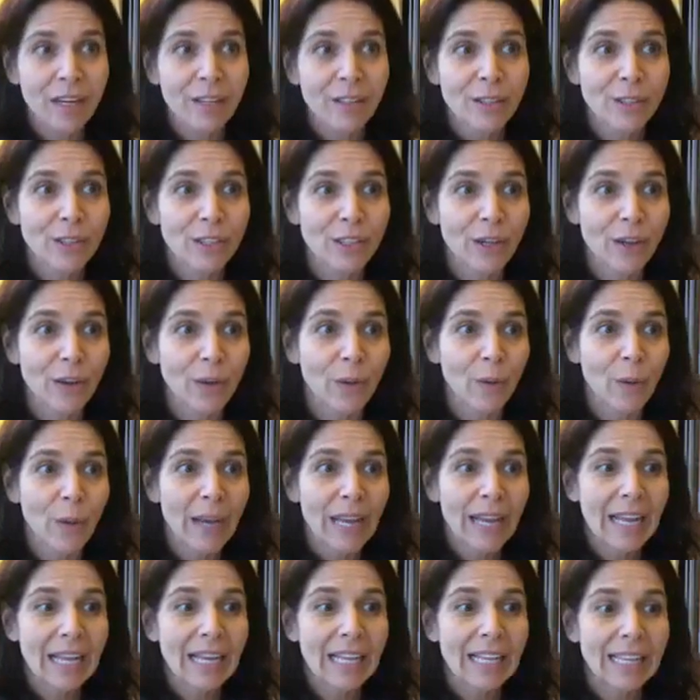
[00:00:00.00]
So
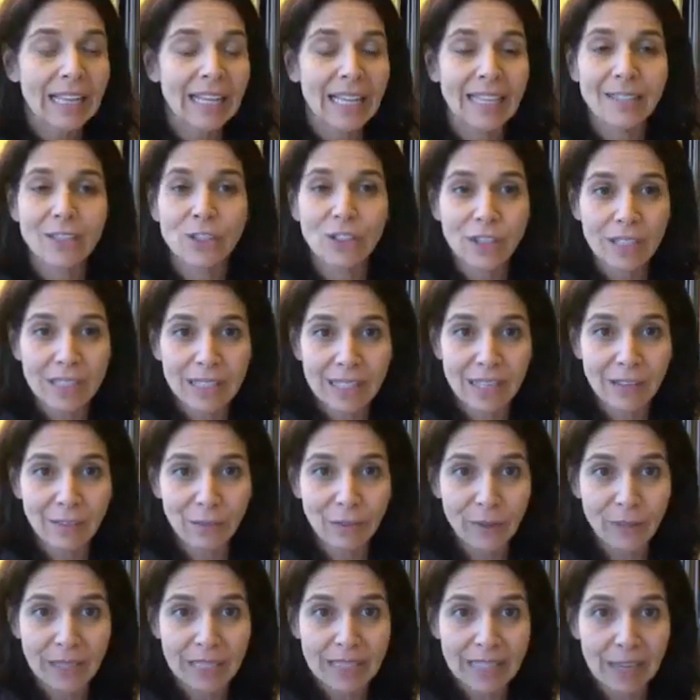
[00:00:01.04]
let's just say,
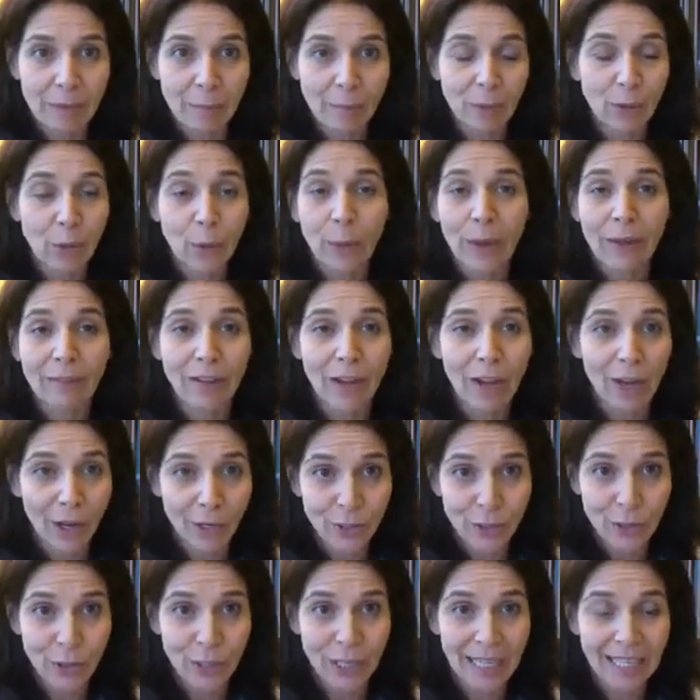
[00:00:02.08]
for example, you have
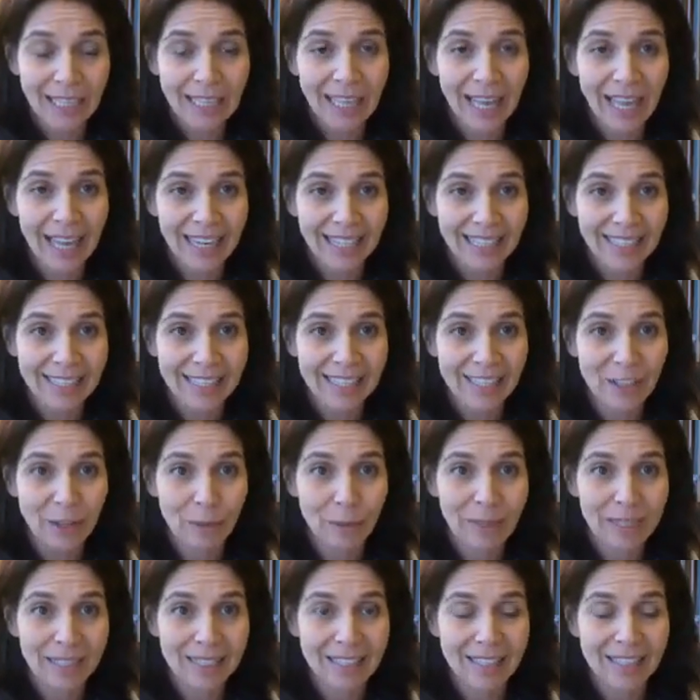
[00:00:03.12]
100 clients in your
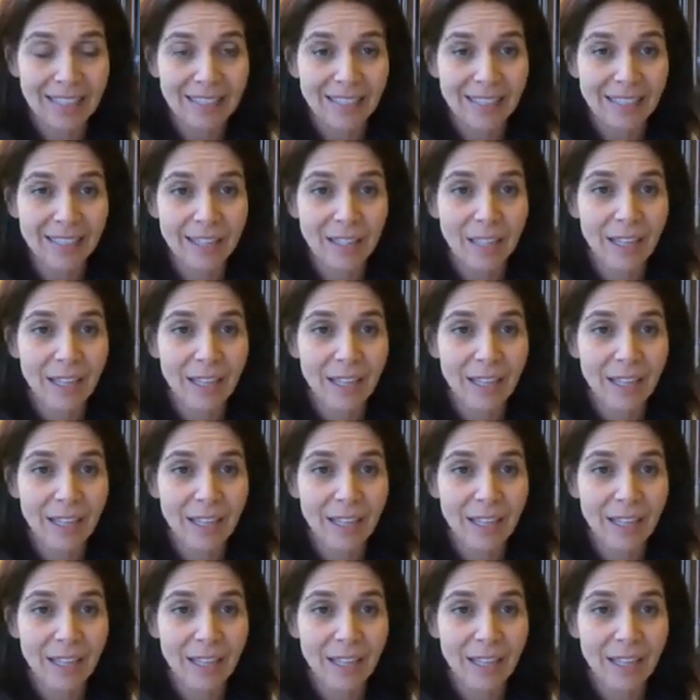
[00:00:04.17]
business.